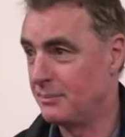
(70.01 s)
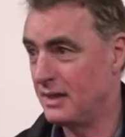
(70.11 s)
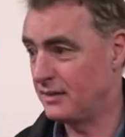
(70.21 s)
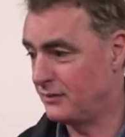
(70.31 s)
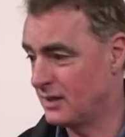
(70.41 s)

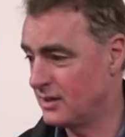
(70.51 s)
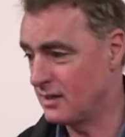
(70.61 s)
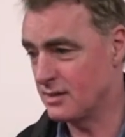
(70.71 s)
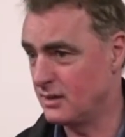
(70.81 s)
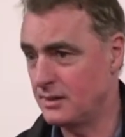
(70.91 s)
Breath of fresh
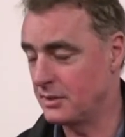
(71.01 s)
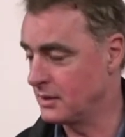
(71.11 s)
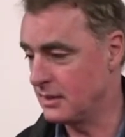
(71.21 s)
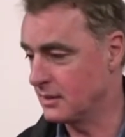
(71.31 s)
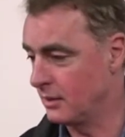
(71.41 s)
air. There's nothing
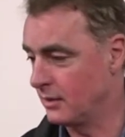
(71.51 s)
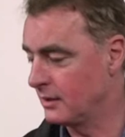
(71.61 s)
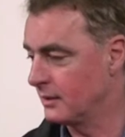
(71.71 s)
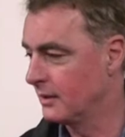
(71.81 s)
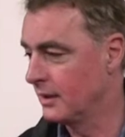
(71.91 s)
much else going
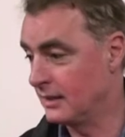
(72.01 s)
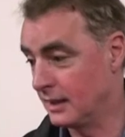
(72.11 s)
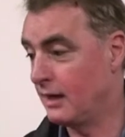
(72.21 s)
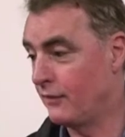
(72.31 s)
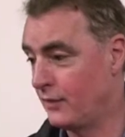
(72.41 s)
on, and
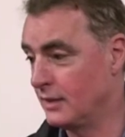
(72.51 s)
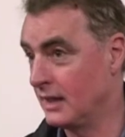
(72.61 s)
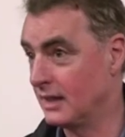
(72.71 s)
they are funny,